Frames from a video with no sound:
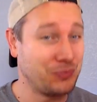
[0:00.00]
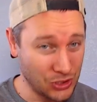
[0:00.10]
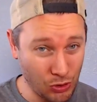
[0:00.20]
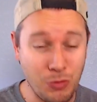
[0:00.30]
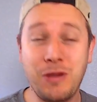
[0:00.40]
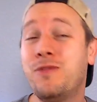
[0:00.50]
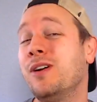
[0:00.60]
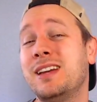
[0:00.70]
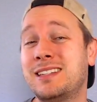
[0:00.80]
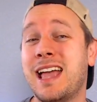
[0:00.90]
you will be
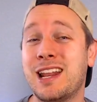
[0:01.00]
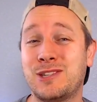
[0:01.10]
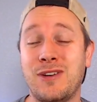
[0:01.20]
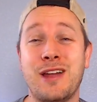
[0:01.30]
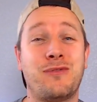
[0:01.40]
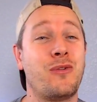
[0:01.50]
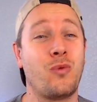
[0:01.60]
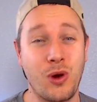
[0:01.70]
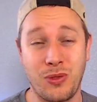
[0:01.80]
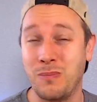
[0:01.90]
very satisfied for
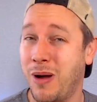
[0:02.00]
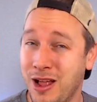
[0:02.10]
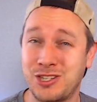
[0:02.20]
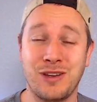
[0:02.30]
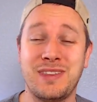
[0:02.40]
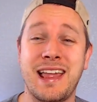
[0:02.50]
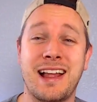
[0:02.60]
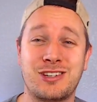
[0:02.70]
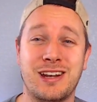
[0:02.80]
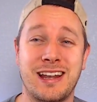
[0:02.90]
with much of the
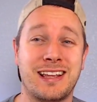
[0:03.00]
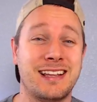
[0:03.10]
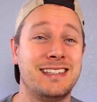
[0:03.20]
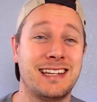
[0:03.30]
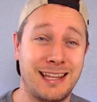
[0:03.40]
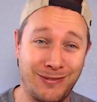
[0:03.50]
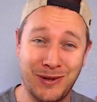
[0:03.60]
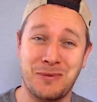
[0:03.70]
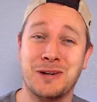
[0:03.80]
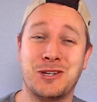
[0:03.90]
action in it because it gives
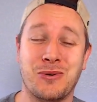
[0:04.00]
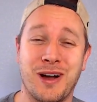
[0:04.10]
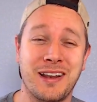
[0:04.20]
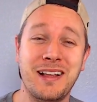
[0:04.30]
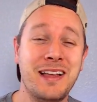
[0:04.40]
you what you want,